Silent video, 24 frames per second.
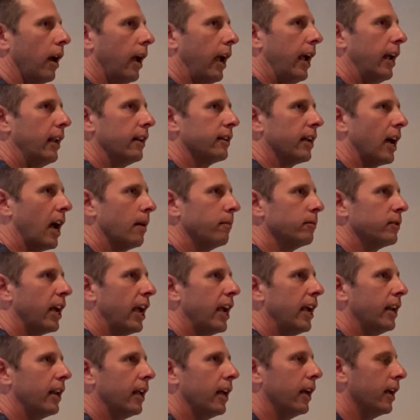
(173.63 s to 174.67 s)
8 times
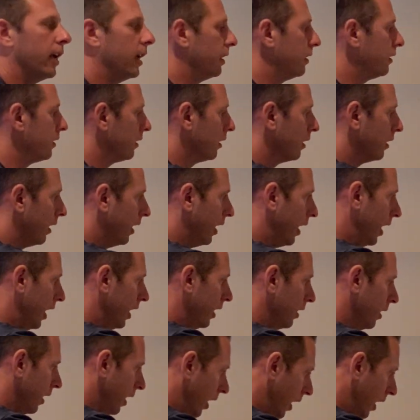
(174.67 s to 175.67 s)
8 is 8,